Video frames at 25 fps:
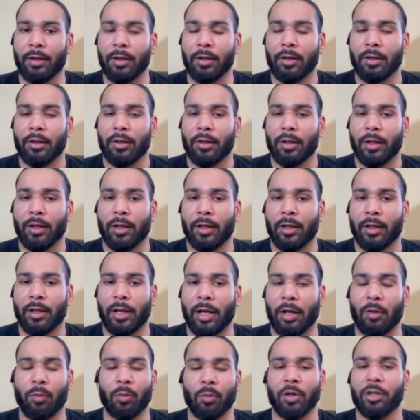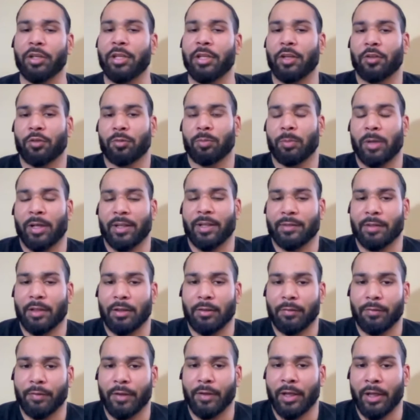And I want to
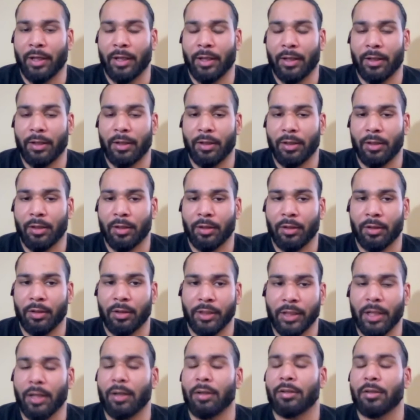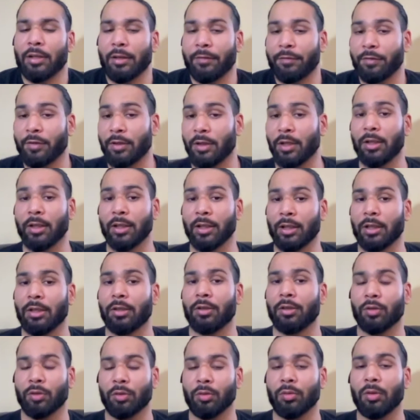test myself, and yeah,
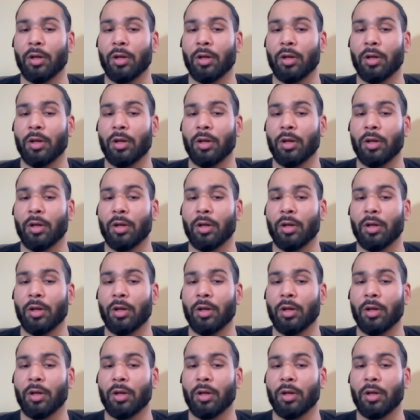definitely,